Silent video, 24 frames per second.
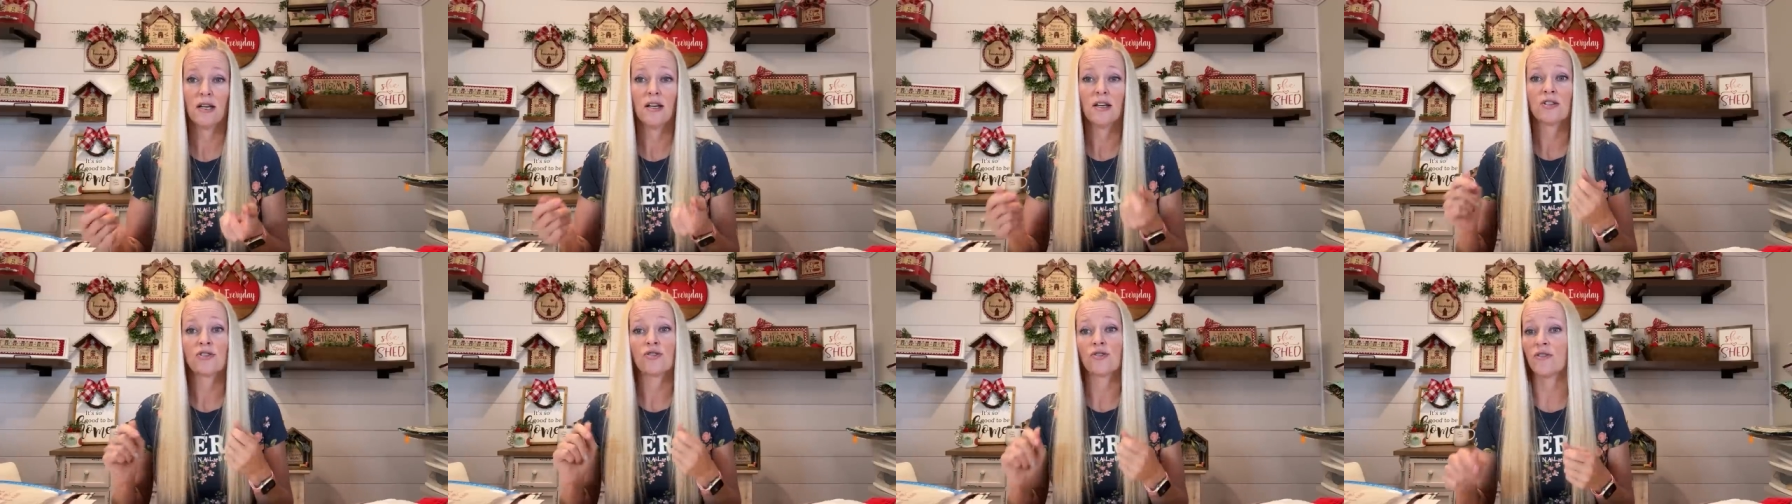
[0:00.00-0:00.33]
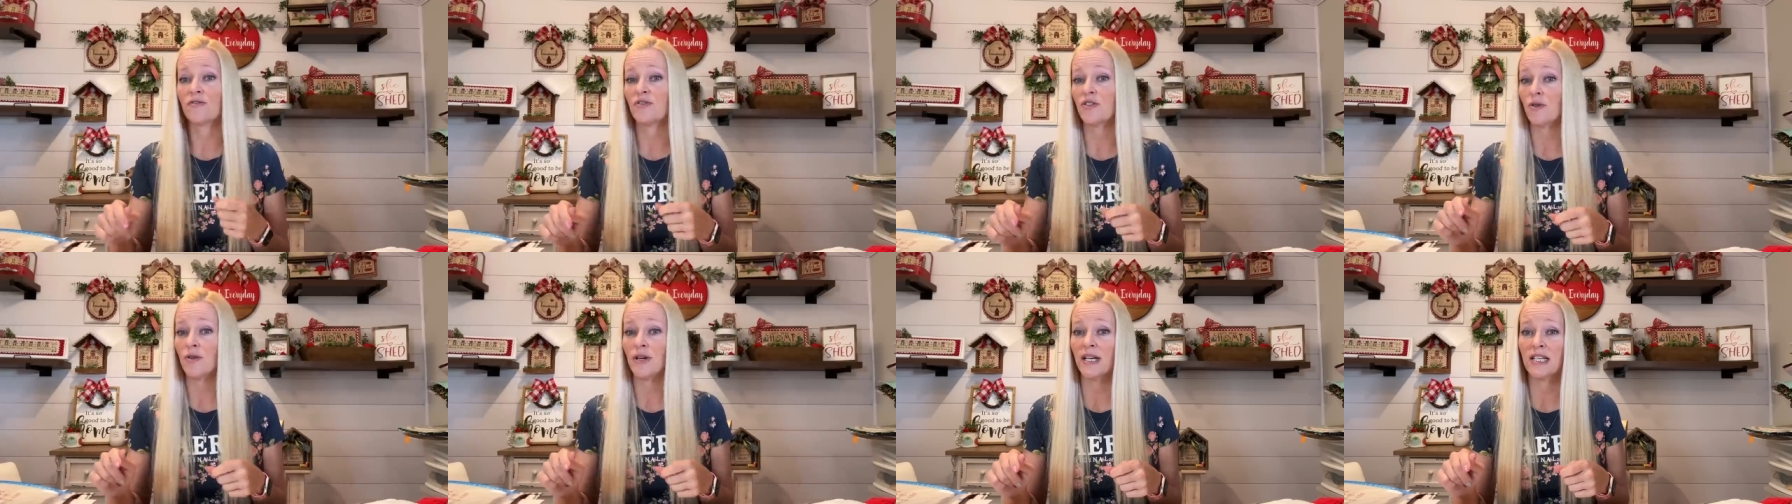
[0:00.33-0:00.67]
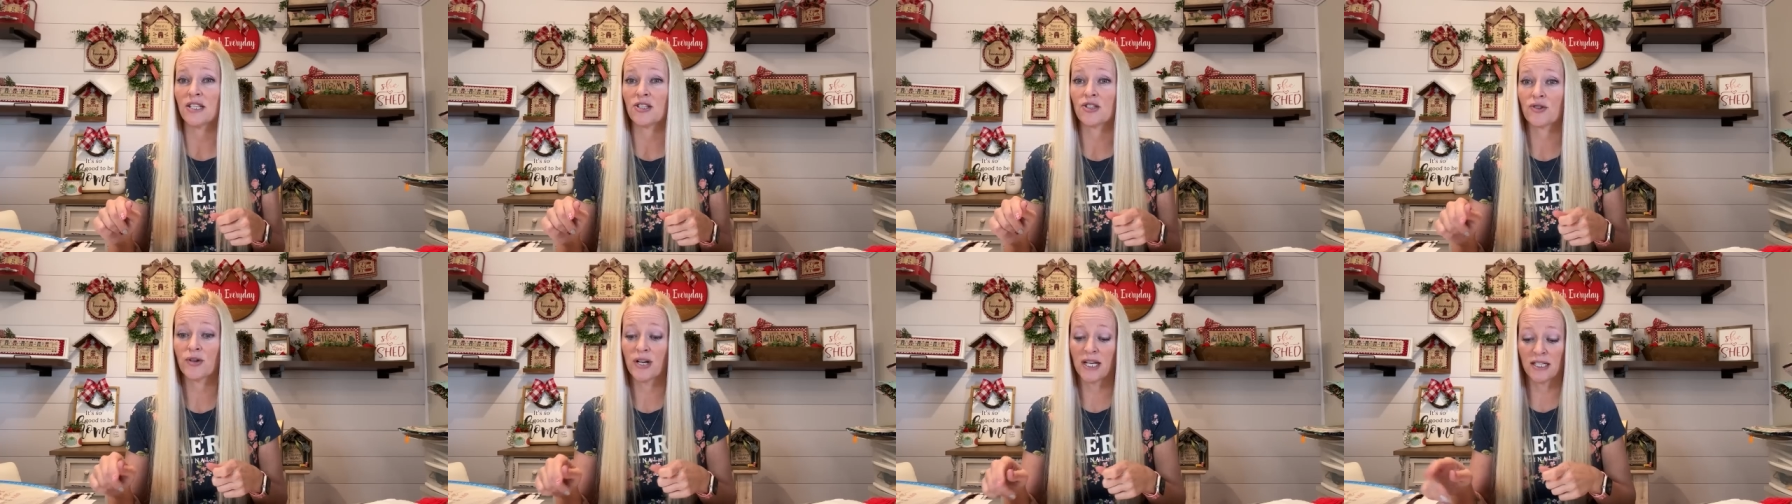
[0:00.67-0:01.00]
So if you're
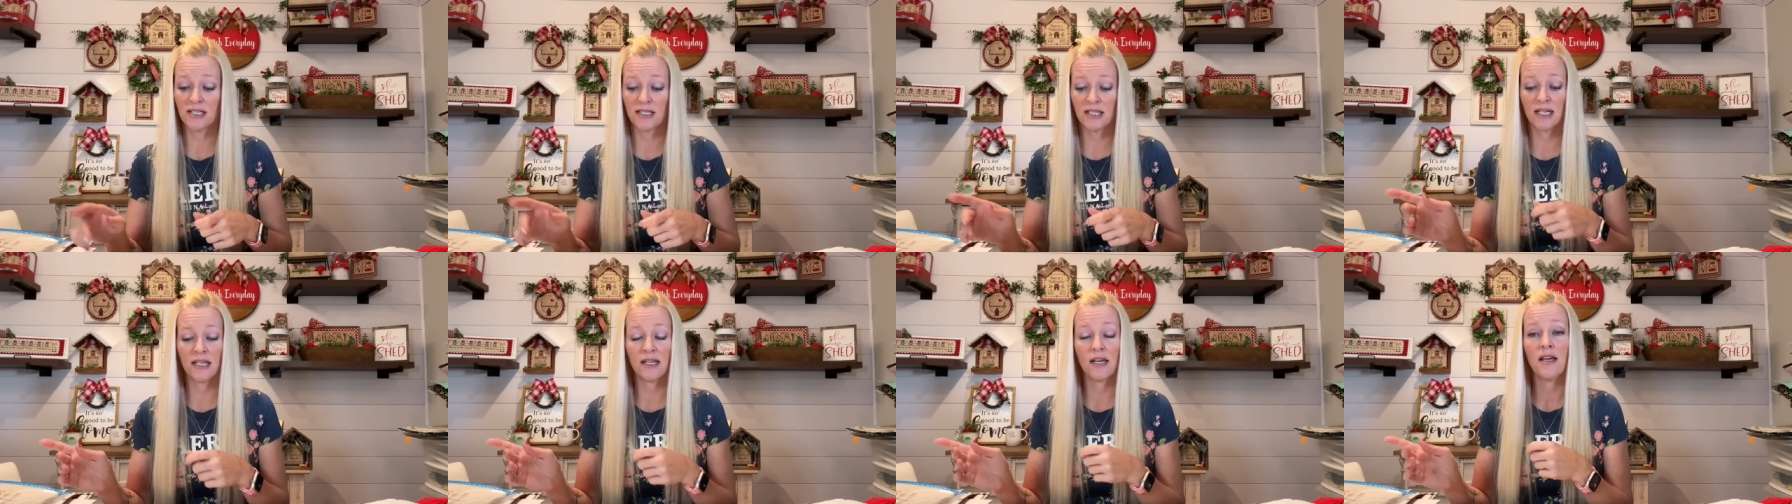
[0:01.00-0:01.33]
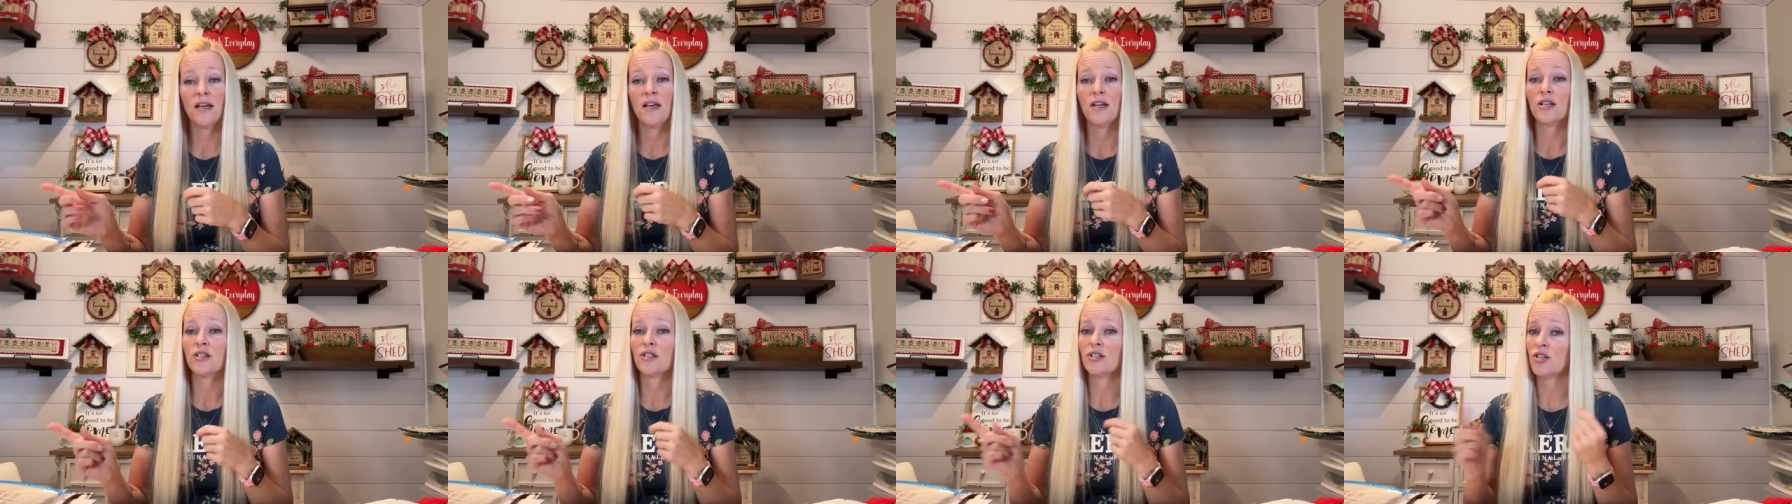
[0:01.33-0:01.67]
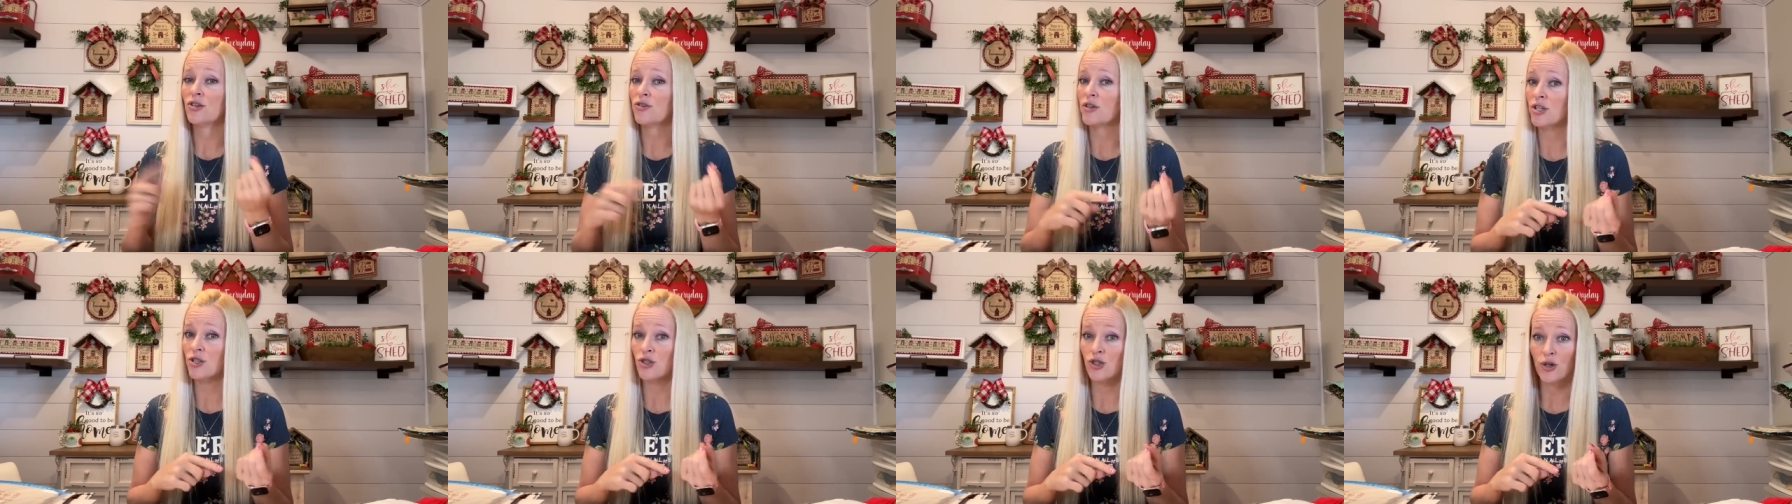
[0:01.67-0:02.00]
interested, you
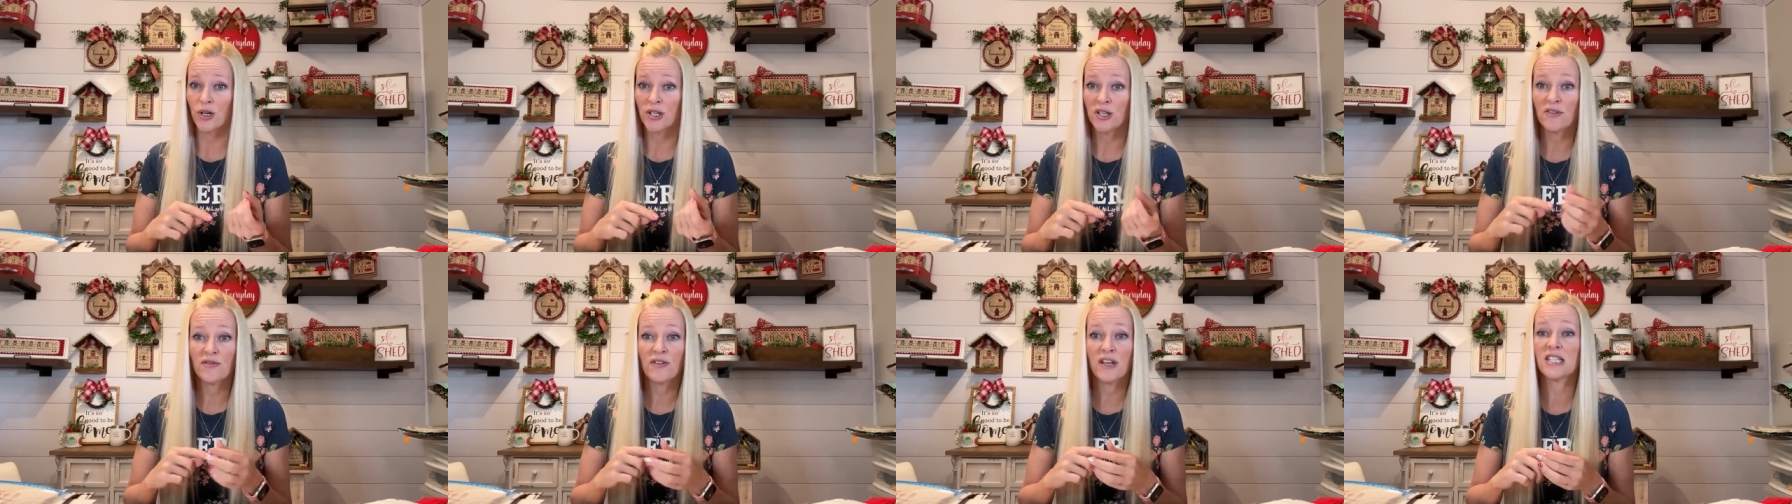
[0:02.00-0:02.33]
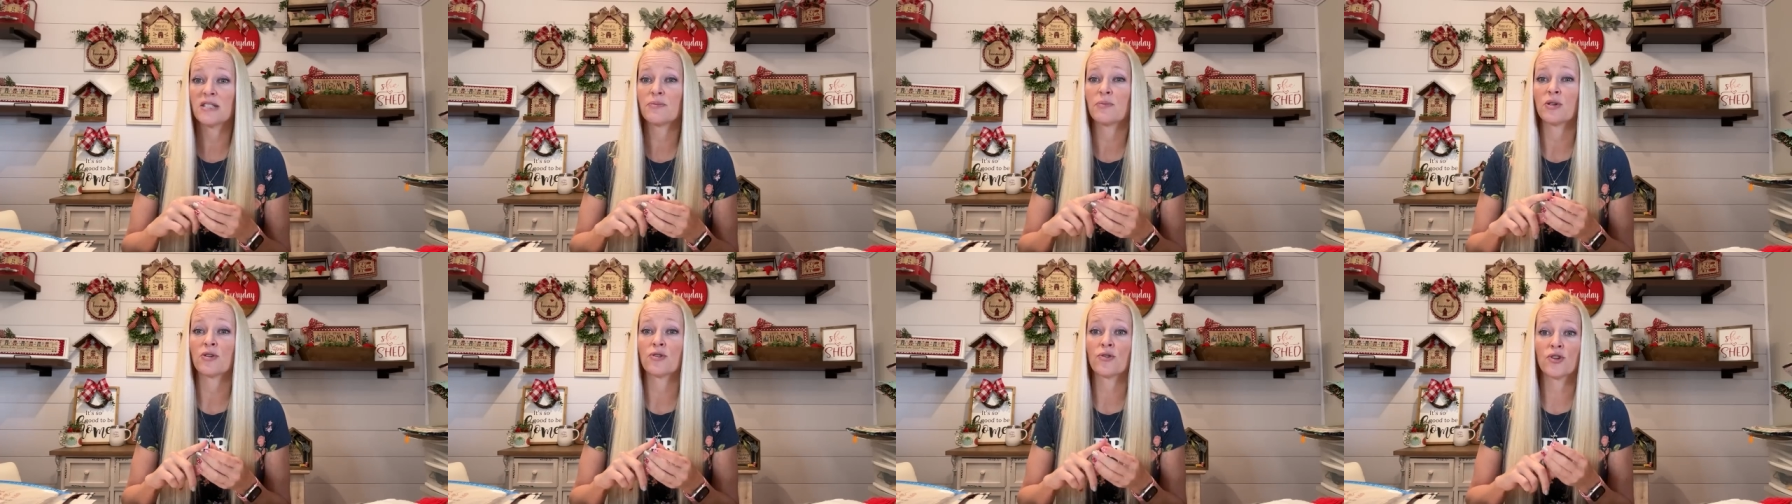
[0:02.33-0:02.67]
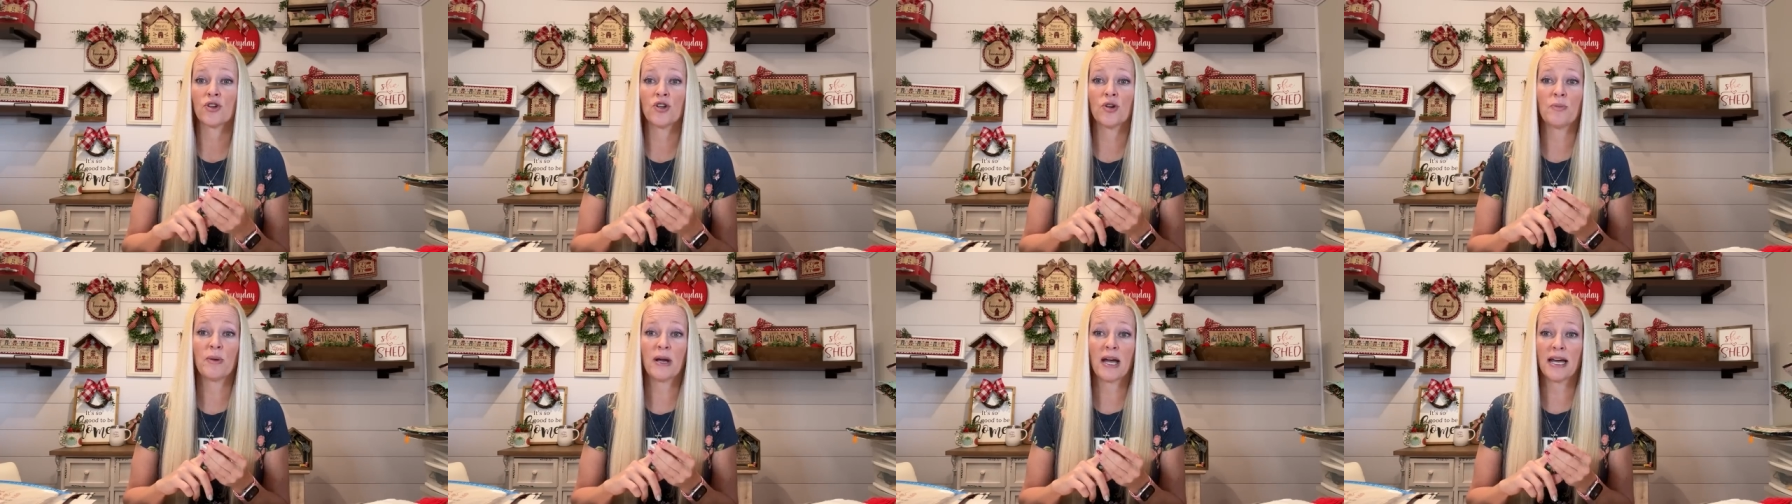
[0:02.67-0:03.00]
can join the Facebook group